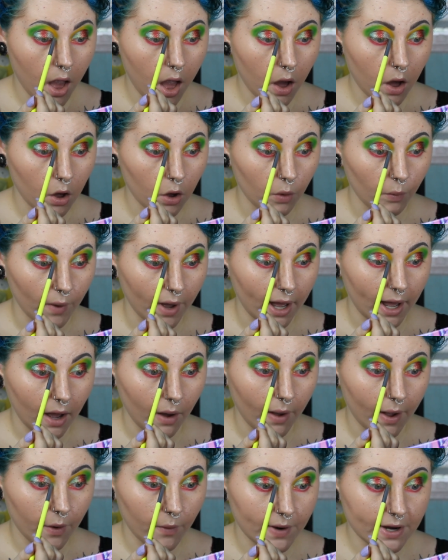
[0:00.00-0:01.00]
Oh
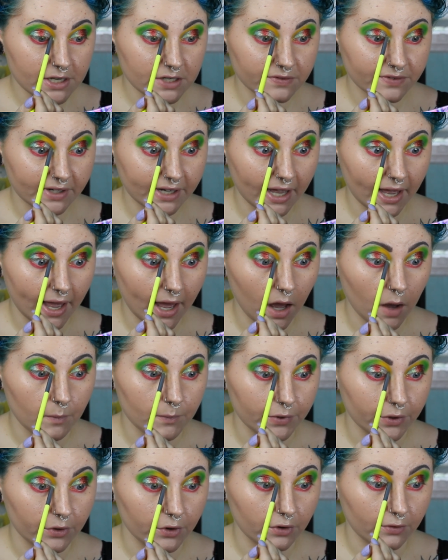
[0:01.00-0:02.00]
wow, I always forget
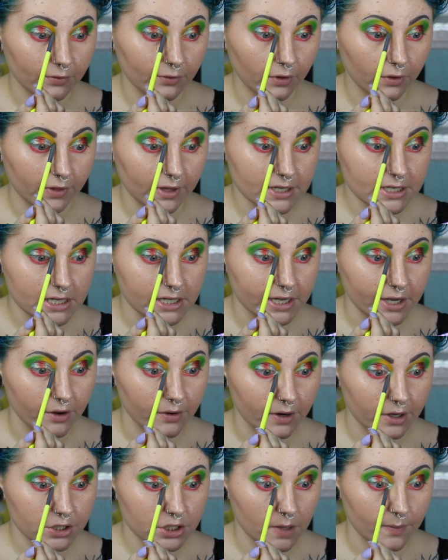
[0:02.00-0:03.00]
how beautiful these
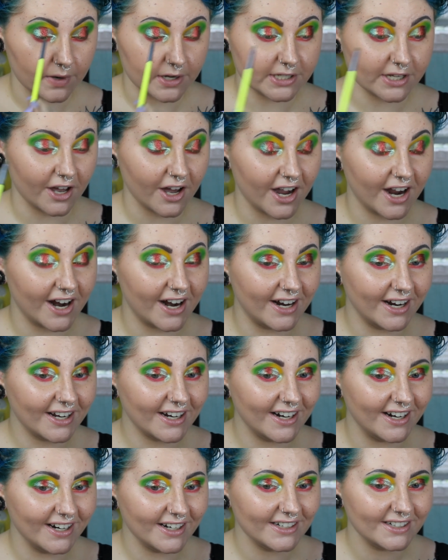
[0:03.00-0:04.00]
Clionadh shimmers are.
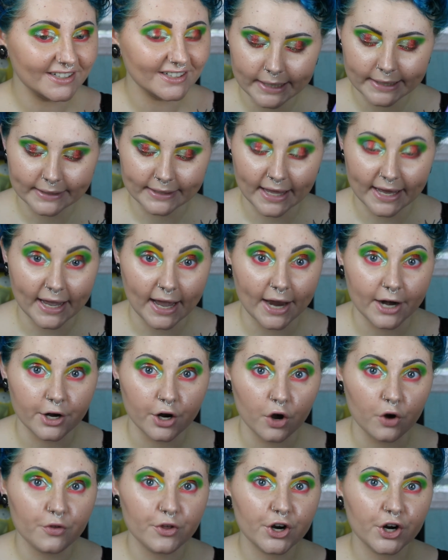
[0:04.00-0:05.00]
Like, I
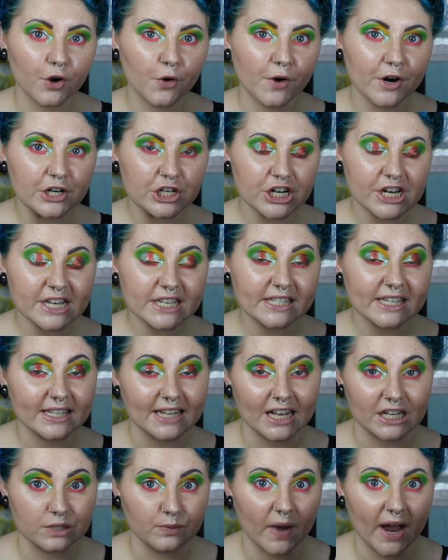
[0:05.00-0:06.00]
know they're gorgeous and
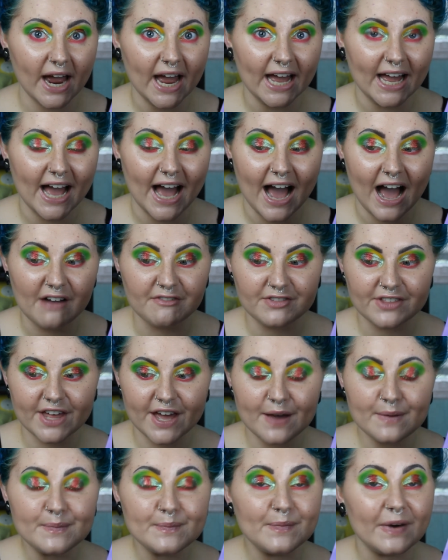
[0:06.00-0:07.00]
that's why I have
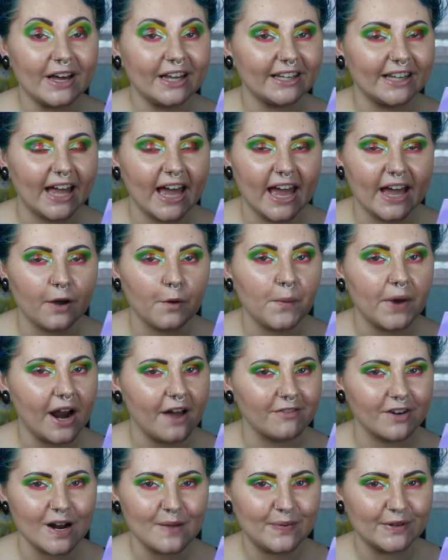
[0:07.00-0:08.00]
them, but like
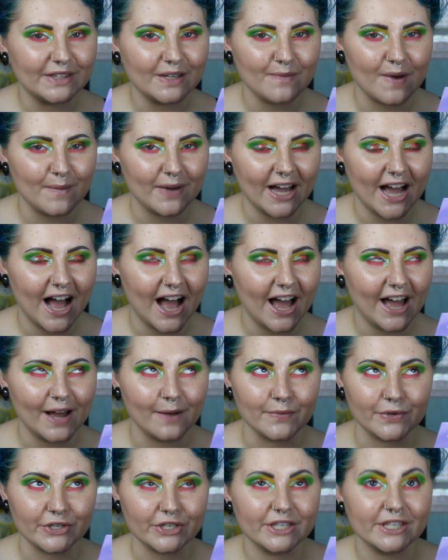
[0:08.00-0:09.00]
whenever I put them on my eye,
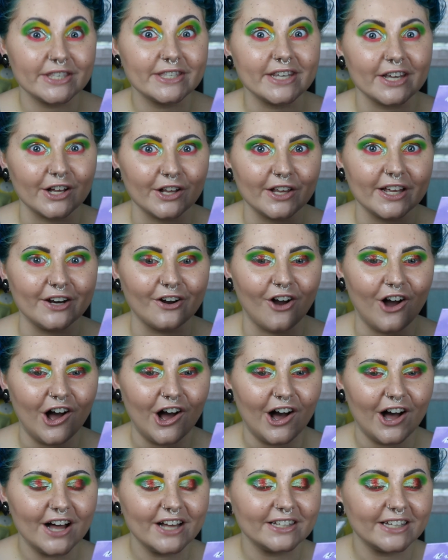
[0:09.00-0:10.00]
I'm just still in
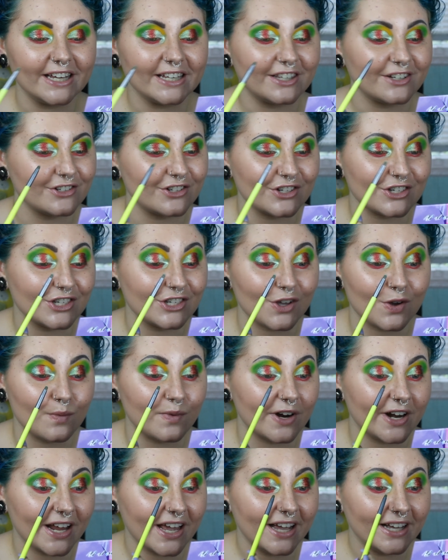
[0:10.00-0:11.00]
awe. Like, they're just so
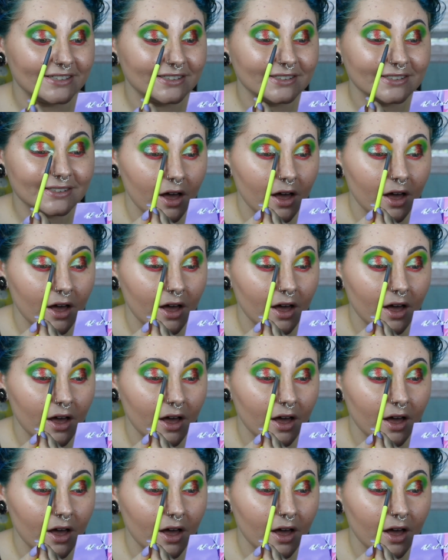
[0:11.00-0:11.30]
pretty.